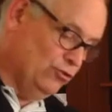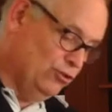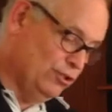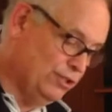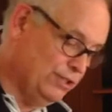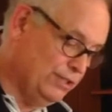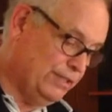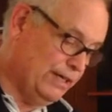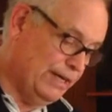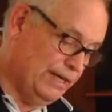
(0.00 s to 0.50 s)

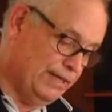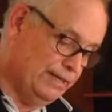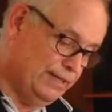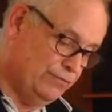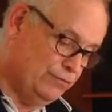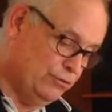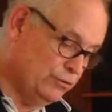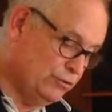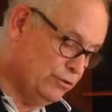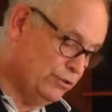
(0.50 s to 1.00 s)
look at that,
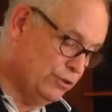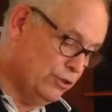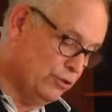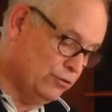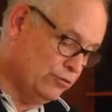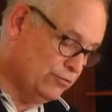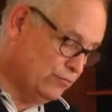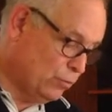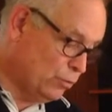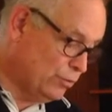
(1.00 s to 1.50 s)
if you go
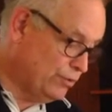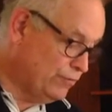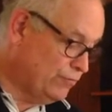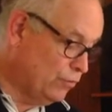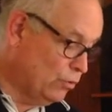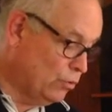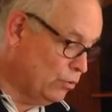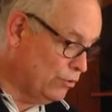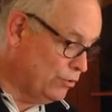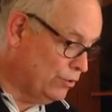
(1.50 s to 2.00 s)
to
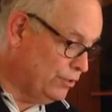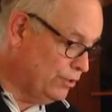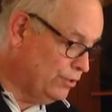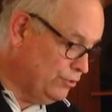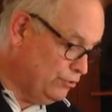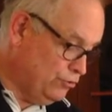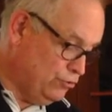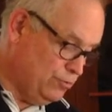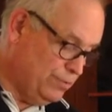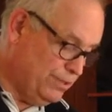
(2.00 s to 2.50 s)
44,
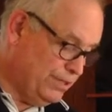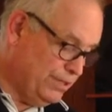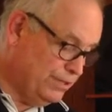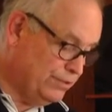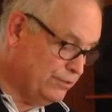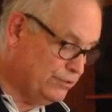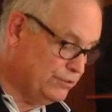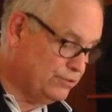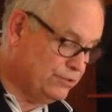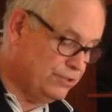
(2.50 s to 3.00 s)
you begin
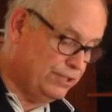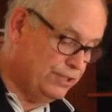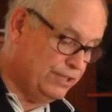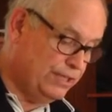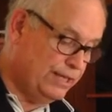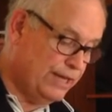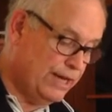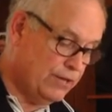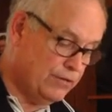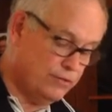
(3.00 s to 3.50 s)
to
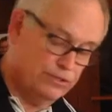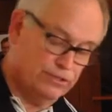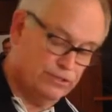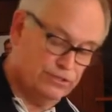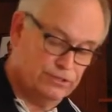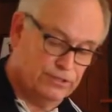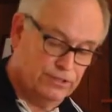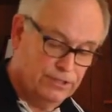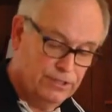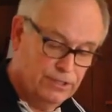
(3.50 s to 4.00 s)
see how
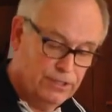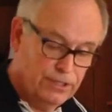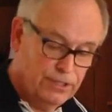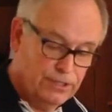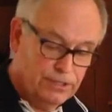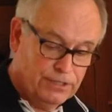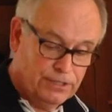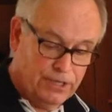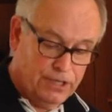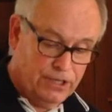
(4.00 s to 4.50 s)
this
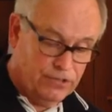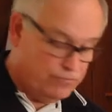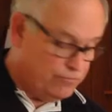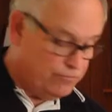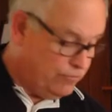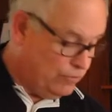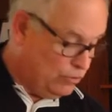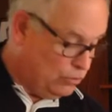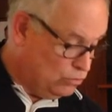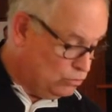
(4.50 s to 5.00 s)

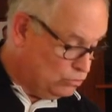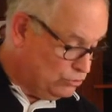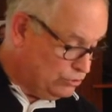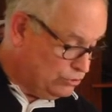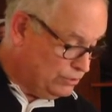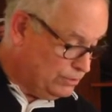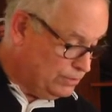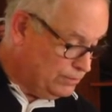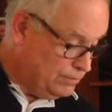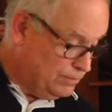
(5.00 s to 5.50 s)
unfolds.
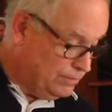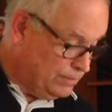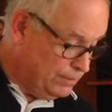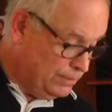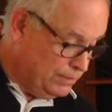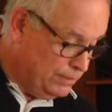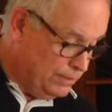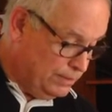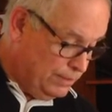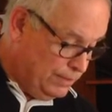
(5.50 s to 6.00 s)

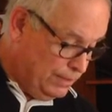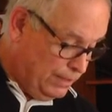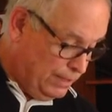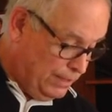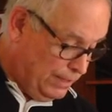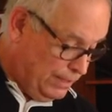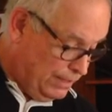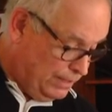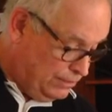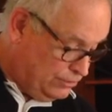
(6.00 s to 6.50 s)

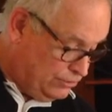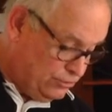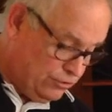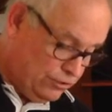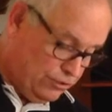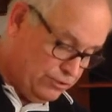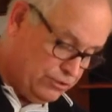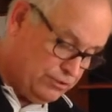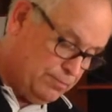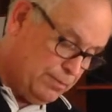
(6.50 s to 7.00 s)
And it
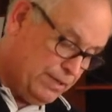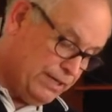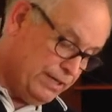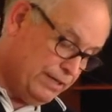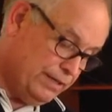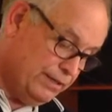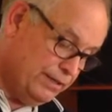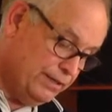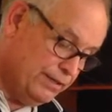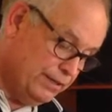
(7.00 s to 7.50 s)
starts by
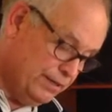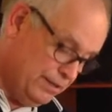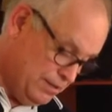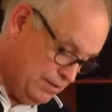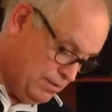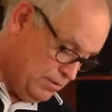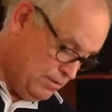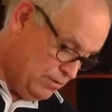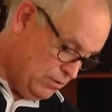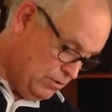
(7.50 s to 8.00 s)

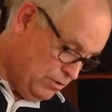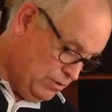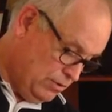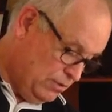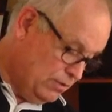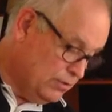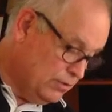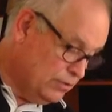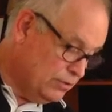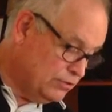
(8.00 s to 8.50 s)

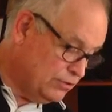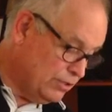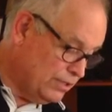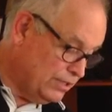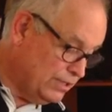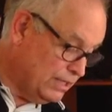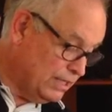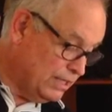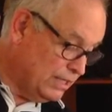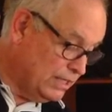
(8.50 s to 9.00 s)

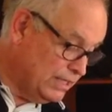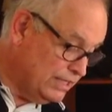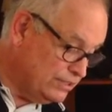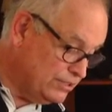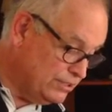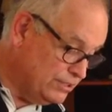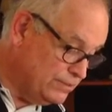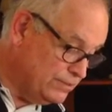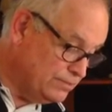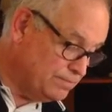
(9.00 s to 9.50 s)
saying,
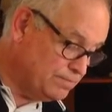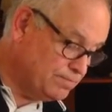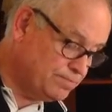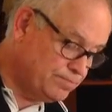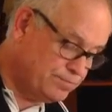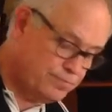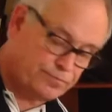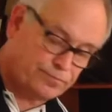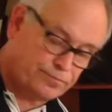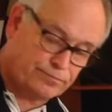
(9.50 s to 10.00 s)
listen.
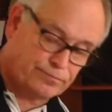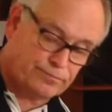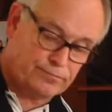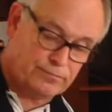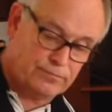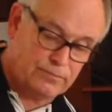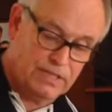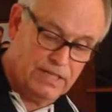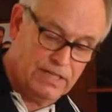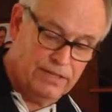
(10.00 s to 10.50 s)

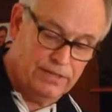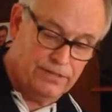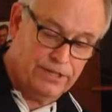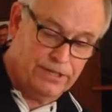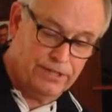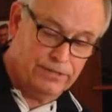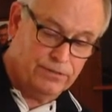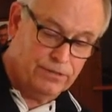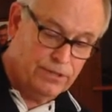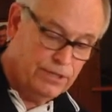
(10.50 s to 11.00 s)
And
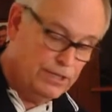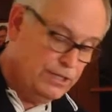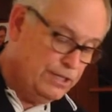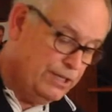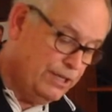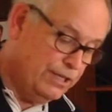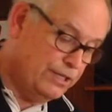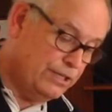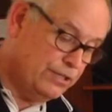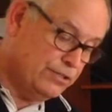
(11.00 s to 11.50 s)
then
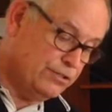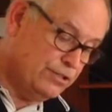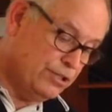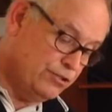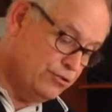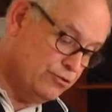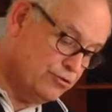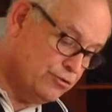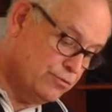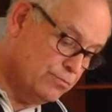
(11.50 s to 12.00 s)
it
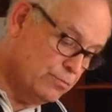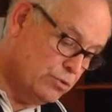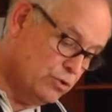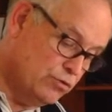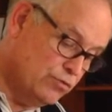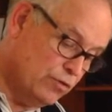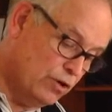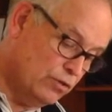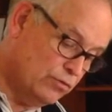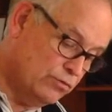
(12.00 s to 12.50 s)
continues to
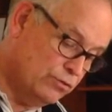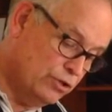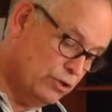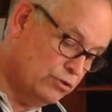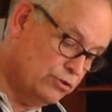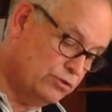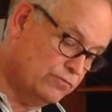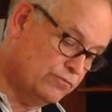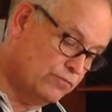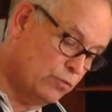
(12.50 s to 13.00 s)
move.
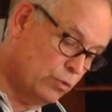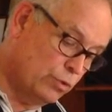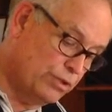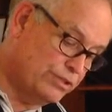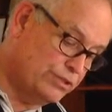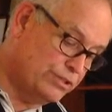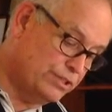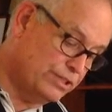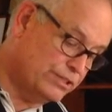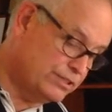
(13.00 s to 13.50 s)
Notice in
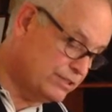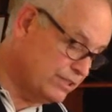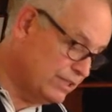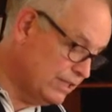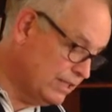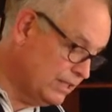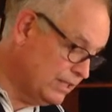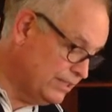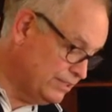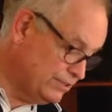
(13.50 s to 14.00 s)
46,
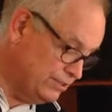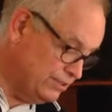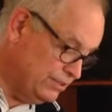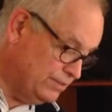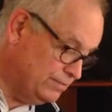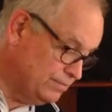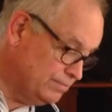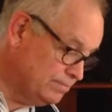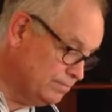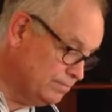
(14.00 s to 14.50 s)
listen.